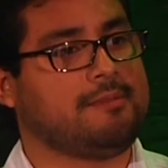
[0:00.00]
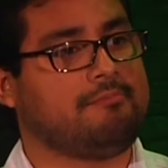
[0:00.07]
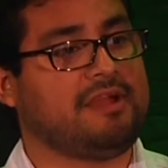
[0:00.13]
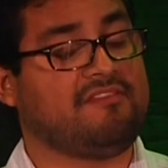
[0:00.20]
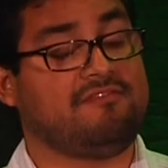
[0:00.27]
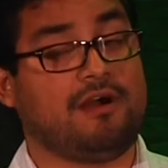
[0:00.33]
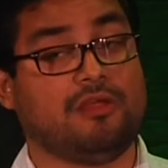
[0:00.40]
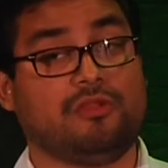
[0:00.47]
My
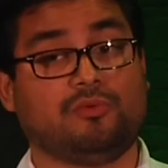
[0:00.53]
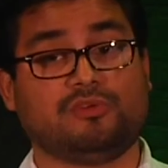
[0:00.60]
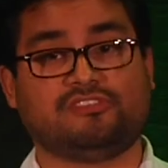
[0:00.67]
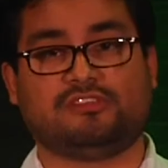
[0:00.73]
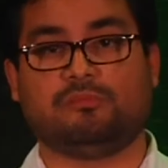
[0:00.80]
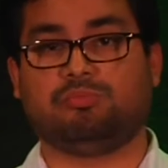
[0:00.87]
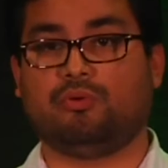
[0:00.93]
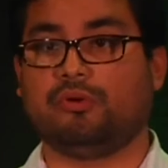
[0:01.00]
father was
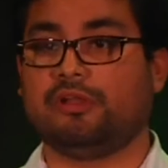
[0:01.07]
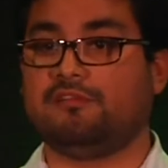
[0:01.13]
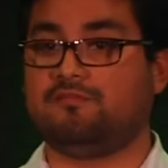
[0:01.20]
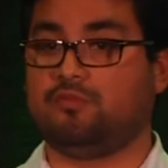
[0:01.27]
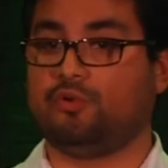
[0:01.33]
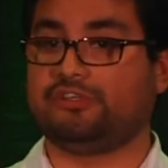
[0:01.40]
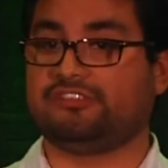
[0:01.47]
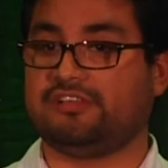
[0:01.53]
deported
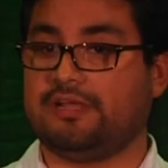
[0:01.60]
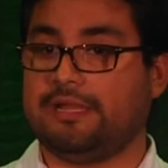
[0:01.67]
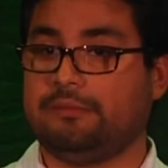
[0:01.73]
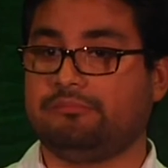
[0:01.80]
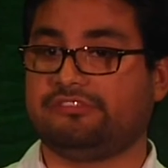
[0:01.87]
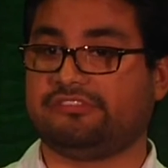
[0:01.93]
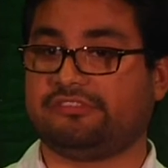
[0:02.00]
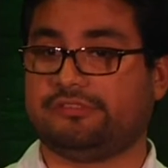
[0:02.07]
4
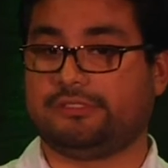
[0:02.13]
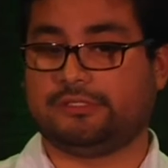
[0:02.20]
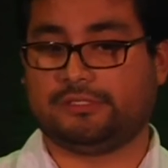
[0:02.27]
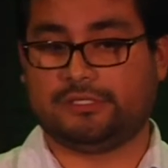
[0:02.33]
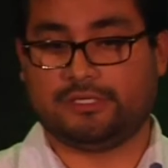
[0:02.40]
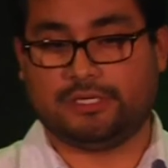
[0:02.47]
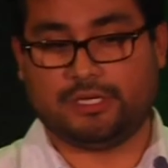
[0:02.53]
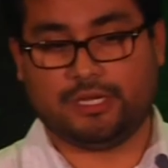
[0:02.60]
times
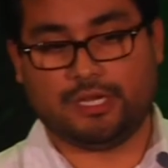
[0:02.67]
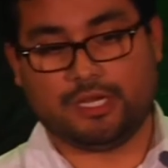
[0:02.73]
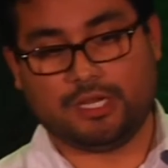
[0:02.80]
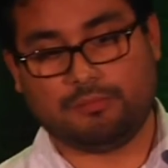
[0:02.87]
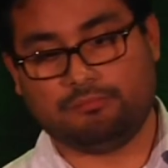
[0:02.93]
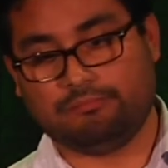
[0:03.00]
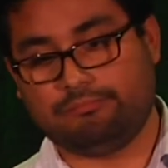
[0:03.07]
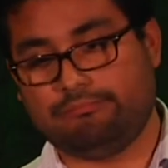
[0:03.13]

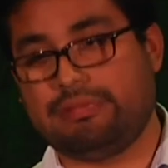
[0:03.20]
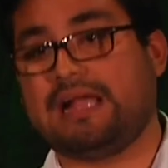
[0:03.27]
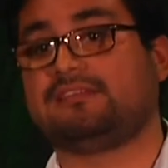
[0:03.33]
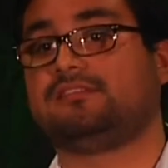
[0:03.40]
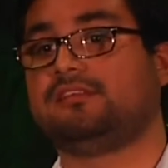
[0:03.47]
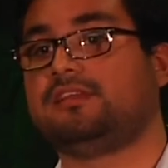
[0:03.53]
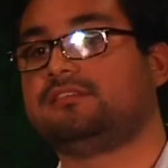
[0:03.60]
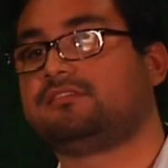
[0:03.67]

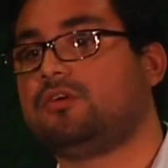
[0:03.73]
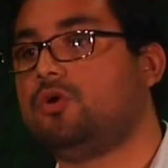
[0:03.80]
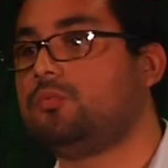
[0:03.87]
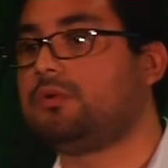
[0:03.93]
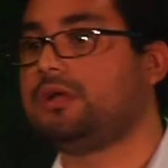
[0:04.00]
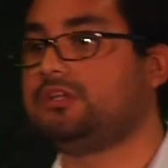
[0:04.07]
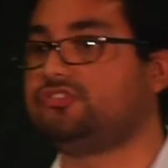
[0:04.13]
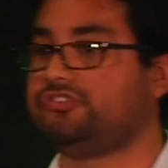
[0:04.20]
back to his home
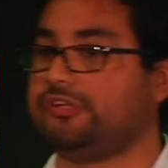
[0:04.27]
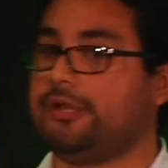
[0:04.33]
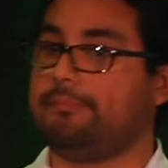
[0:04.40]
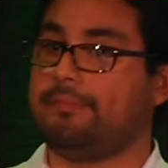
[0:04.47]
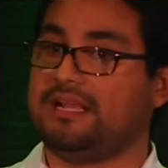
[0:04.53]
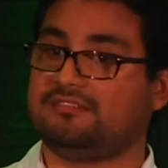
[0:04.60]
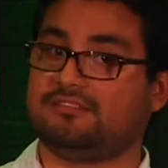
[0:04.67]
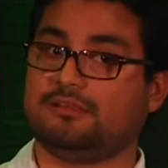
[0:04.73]
country in
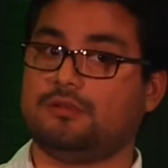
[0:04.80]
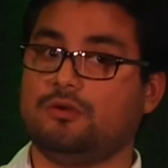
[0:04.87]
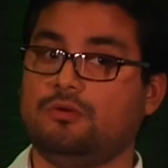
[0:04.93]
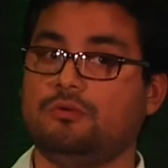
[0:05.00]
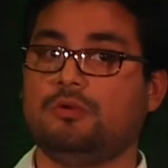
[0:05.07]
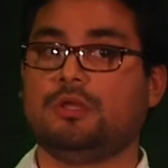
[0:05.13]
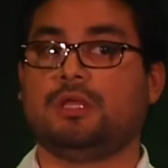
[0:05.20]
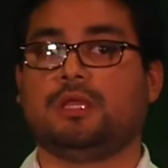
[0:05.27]
Mexico,